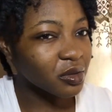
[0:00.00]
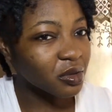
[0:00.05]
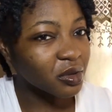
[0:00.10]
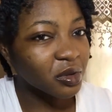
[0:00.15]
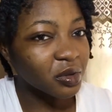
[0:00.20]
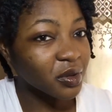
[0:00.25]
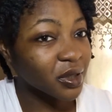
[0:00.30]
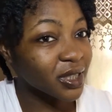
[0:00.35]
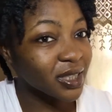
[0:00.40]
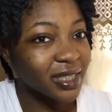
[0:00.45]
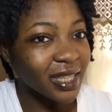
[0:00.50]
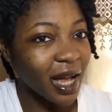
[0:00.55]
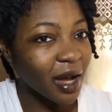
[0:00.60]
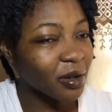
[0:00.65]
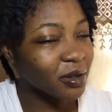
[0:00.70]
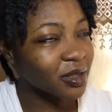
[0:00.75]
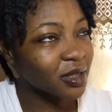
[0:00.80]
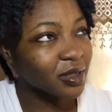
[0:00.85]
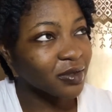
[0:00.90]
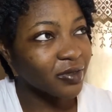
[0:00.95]
twist
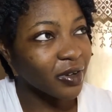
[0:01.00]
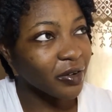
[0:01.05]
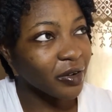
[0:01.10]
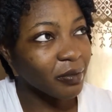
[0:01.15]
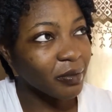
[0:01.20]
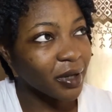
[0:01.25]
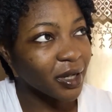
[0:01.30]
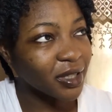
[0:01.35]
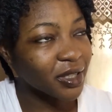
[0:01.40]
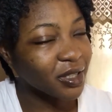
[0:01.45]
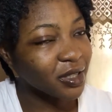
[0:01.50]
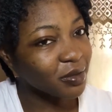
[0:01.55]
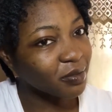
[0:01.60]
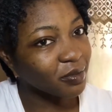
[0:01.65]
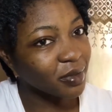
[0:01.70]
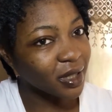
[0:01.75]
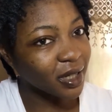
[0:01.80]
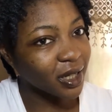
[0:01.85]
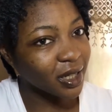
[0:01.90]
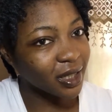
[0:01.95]
outs very much
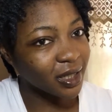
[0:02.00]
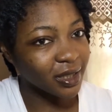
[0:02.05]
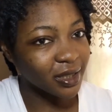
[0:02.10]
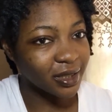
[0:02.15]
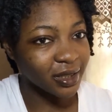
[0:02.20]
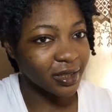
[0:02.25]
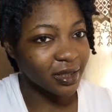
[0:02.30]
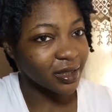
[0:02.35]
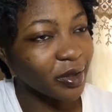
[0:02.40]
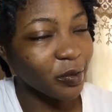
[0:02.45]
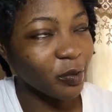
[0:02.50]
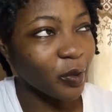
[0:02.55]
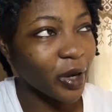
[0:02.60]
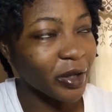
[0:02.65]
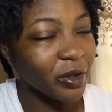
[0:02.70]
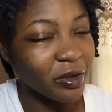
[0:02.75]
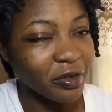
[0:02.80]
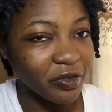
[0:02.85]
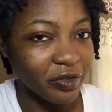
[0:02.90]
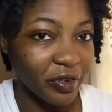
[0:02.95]
because we're
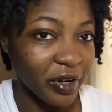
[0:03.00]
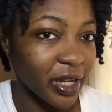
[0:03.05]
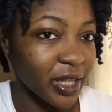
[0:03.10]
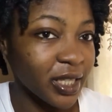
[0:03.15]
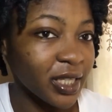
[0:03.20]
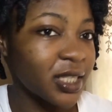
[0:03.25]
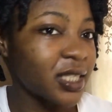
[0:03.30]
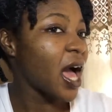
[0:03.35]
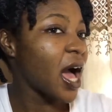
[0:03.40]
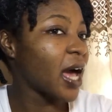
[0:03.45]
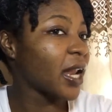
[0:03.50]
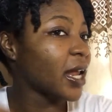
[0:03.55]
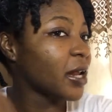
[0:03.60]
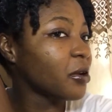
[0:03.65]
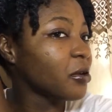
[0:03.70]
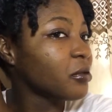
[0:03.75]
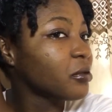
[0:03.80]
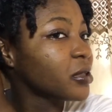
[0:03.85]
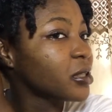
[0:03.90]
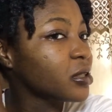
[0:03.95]
not friends, and I
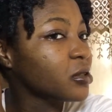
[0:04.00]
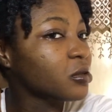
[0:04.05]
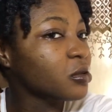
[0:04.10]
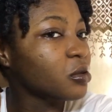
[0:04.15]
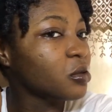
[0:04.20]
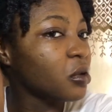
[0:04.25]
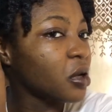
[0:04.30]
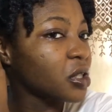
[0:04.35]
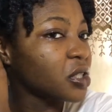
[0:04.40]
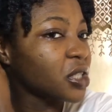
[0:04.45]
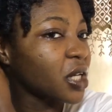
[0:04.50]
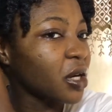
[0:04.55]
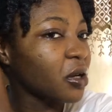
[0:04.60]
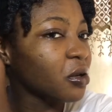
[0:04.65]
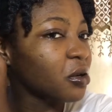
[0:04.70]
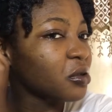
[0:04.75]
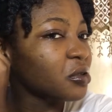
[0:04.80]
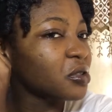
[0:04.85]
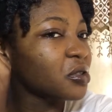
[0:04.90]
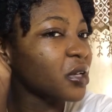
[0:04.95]
don't really do wash
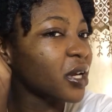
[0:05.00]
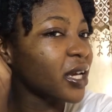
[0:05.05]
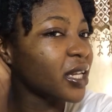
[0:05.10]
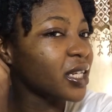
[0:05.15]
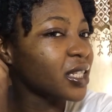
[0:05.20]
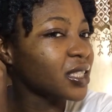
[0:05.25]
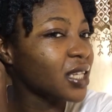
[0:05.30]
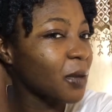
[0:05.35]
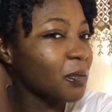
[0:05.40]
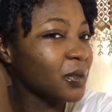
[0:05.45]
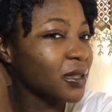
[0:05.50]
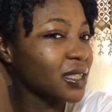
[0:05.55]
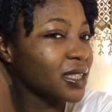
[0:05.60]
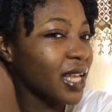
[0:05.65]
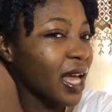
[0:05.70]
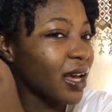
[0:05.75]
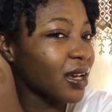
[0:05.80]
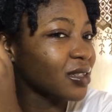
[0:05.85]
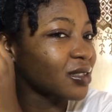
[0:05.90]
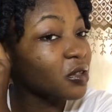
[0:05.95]
and goes or any type of
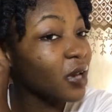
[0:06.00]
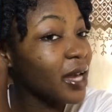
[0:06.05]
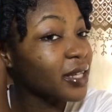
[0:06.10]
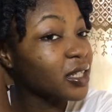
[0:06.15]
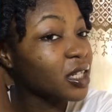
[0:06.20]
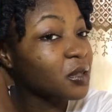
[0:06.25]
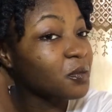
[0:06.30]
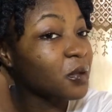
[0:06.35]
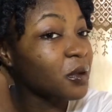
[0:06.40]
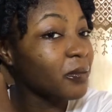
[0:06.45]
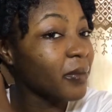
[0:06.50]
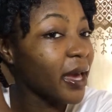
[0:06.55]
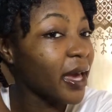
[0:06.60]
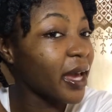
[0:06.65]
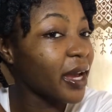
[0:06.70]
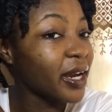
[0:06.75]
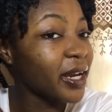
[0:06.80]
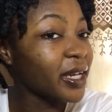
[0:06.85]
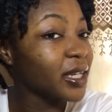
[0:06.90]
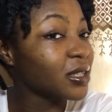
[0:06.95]
style. So I just put my
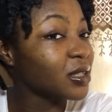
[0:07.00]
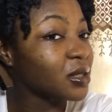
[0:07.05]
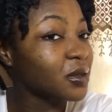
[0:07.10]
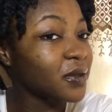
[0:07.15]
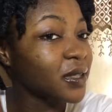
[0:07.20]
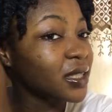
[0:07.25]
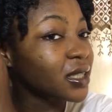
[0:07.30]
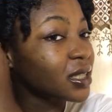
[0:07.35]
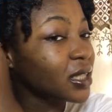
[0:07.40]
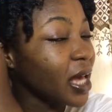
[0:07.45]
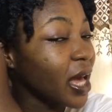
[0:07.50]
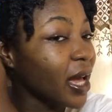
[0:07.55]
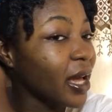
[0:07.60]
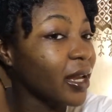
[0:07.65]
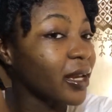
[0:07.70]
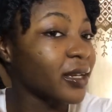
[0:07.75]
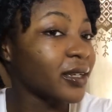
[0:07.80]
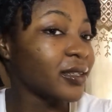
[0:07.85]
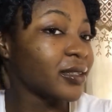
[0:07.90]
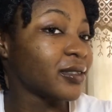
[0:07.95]
hair in twist
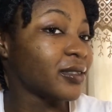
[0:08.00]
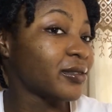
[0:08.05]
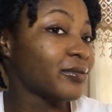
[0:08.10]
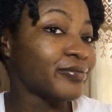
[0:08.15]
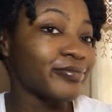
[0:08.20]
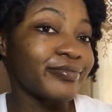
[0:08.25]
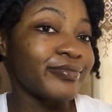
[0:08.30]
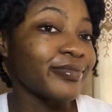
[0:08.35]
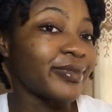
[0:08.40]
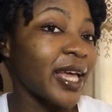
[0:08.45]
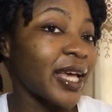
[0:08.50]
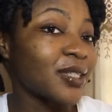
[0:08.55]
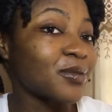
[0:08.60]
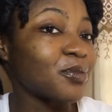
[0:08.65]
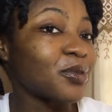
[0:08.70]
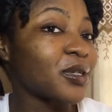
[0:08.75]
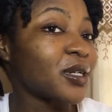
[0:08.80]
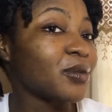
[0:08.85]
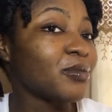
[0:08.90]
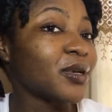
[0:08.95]
and that's
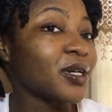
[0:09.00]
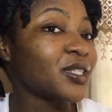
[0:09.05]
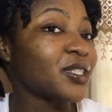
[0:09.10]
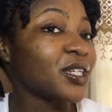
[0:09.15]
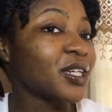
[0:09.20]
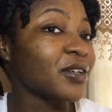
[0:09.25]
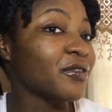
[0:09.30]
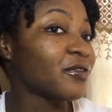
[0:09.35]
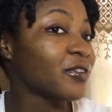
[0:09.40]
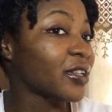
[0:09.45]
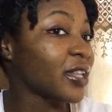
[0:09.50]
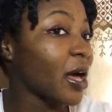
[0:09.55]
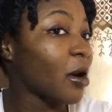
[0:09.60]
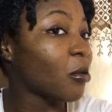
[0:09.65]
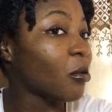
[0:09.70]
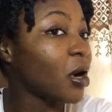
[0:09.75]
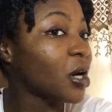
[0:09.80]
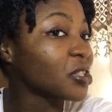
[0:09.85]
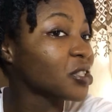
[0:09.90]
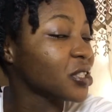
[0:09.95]
pretty much it for that
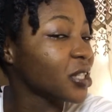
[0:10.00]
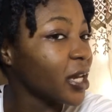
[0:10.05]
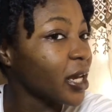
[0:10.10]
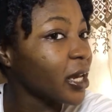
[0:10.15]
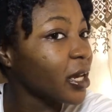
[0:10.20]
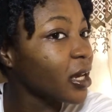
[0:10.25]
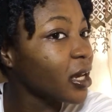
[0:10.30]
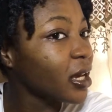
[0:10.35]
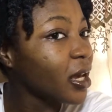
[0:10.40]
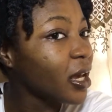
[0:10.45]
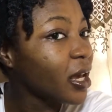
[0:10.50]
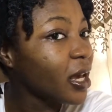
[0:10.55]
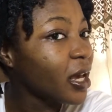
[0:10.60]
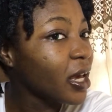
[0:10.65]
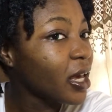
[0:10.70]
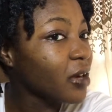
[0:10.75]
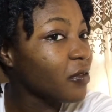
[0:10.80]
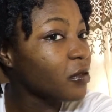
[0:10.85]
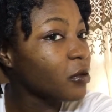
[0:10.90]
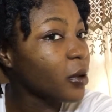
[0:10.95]
wash day.
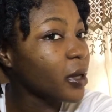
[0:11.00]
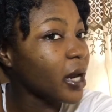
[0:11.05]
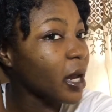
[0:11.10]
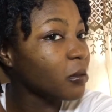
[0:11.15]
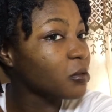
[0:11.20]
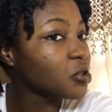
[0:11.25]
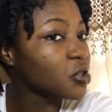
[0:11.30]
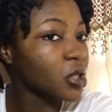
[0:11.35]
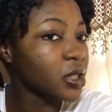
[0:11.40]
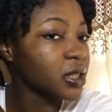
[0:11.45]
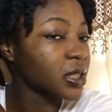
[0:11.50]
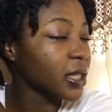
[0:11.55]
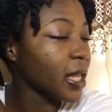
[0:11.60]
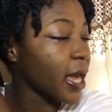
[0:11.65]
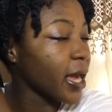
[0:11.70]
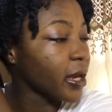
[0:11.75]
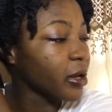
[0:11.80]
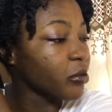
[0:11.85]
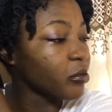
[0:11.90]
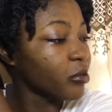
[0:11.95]
Even when I'm just
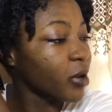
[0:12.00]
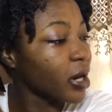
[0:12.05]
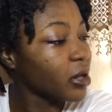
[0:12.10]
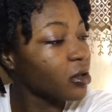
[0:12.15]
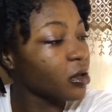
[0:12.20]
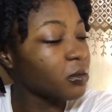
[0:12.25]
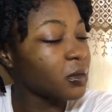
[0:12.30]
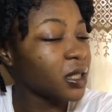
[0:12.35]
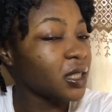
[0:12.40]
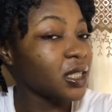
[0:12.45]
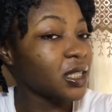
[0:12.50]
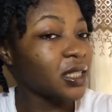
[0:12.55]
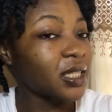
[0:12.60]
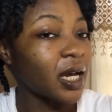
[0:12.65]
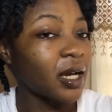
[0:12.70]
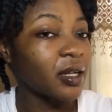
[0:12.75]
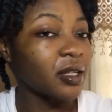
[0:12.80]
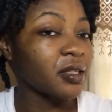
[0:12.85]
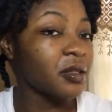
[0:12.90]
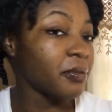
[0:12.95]
like randomly
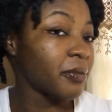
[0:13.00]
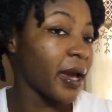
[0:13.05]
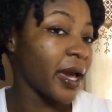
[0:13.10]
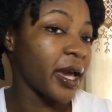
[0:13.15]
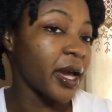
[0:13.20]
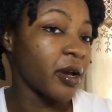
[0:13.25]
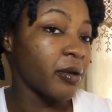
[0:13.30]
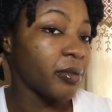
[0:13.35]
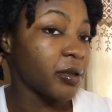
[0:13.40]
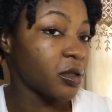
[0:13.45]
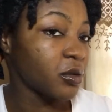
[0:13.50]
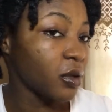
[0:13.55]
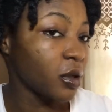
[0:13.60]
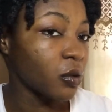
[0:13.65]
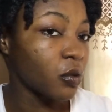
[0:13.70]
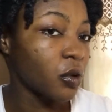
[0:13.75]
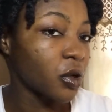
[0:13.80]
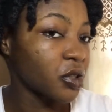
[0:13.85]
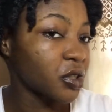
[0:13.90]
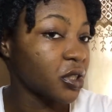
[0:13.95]
detangling my hair
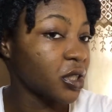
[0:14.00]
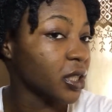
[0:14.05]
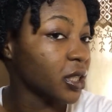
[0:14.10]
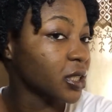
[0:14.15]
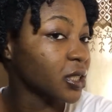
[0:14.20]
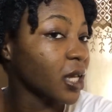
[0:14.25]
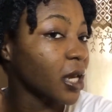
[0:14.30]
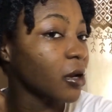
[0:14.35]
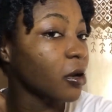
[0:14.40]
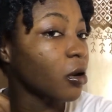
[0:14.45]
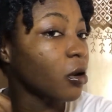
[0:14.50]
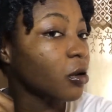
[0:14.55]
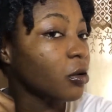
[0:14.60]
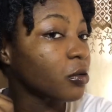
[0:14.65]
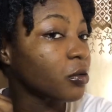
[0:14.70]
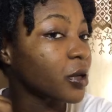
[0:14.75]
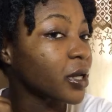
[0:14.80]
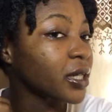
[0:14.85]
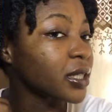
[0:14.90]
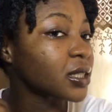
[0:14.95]
between wash days, I
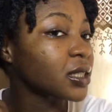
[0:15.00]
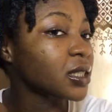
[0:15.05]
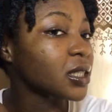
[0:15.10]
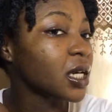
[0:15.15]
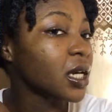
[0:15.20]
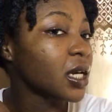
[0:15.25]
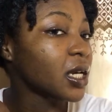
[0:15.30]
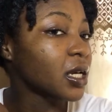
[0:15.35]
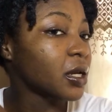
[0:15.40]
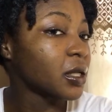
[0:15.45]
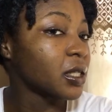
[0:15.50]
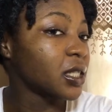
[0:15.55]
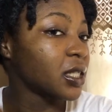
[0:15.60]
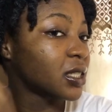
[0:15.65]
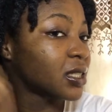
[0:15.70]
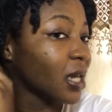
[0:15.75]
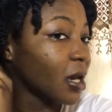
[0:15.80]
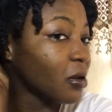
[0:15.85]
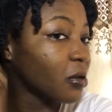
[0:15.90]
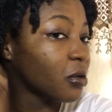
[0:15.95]
always
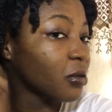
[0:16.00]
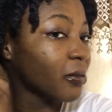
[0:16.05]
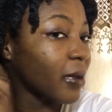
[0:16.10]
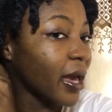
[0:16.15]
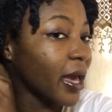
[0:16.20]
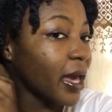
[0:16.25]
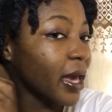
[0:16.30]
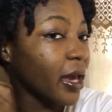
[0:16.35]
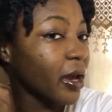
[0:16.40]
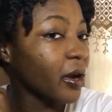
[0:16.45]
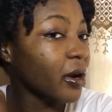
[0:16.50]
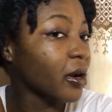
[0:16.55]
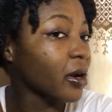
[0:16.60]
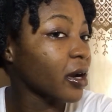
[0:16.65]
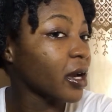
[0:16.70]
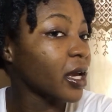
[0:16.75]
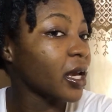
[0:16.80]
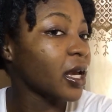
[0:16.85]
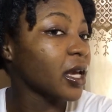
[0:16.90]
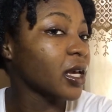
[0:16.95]
detangle my hair
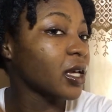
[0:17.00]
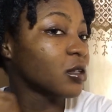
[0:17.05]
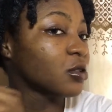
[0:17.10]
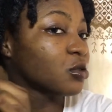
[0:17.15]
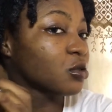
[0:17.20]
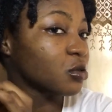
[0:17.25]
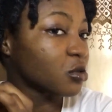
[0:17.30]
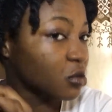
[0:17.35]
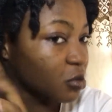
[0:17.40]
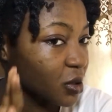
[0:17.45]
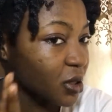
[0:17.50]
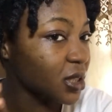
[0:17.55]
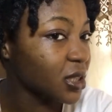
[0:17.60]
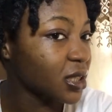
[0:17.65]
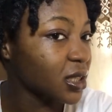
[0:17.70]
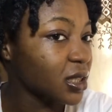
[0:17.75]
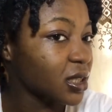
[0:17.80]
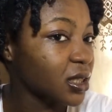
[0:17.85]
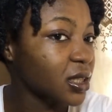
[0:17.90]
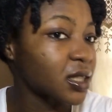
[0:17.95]
into
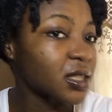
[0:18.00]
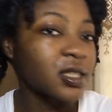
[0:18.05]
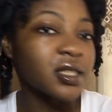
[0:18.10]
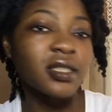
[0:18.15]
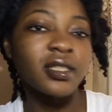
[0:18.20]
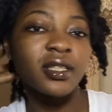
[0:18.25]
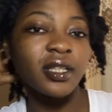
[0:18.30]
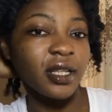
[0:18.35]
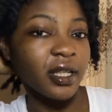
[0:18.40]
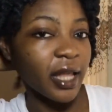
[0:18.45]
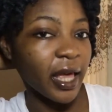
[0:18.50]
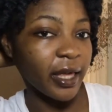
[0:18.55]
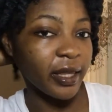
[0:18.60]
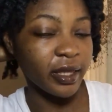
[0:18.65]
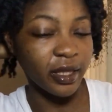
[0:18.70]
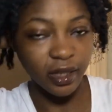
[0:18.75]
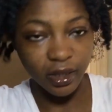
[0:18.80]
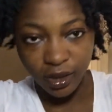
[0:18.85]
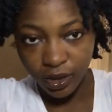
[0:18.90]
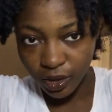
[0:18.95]
twists like
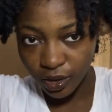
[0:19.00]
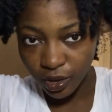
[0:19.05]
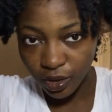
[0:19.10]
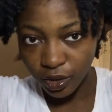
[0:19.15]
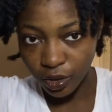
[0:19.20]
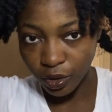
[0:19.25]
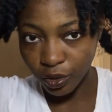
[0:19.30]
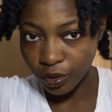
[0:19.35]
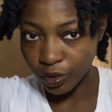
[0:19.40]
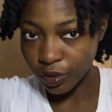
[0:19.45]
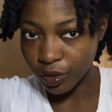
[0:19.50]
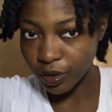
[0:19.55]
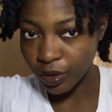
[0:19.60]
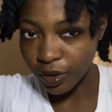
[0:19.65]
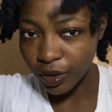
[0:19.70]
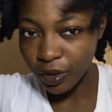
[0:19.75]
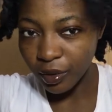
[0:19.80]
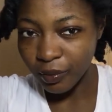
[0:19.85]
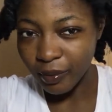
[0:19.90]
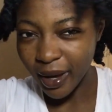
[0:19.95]
this. So
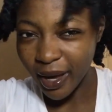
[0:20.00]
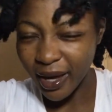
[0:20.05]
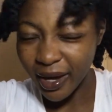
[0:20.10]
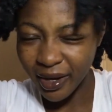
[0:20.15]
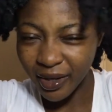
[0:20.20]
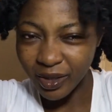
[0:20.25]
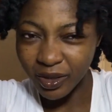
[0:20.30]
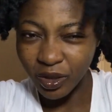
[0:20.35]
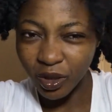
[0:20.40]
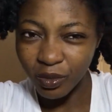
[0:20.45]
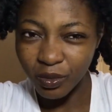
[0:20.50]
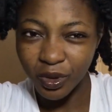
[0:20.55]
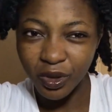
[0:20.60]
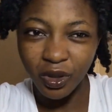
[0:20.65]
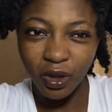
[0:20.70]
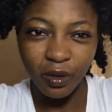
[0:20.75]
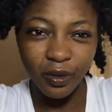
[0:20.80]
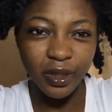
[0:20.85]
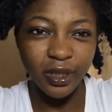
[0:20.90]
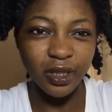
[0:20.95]
my hair is
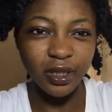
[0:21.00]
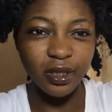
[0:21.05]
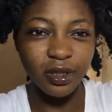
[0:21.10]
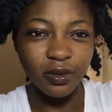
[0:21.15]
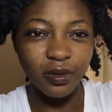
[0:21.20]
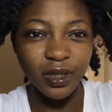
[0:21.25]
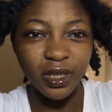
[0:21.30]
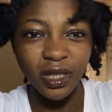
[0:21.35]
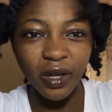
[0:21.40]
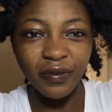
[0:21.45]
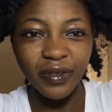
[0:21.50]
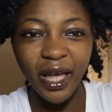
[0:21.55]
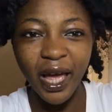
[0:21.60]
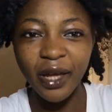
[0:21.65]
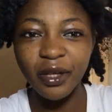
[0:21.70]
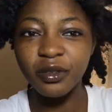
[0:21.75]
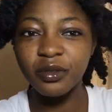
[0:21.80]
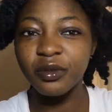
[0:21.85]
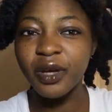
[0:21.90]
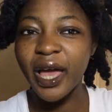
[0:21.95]
almost always in twist after
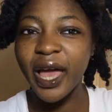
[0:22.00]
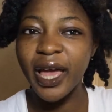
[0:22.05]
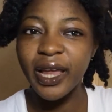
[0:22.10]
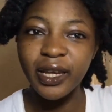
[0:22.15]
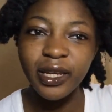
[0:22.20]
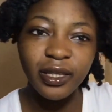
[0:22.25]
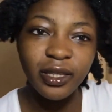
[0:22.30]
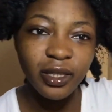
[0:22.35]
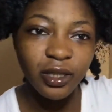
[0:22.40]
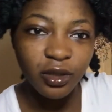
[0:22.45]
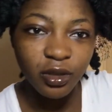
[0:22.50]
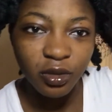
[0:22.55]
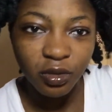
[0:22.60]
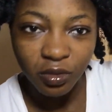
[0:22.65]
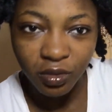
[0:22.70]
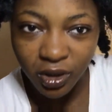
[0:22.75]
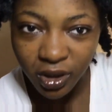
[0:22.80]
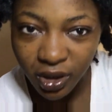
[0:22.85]
I do anything to it.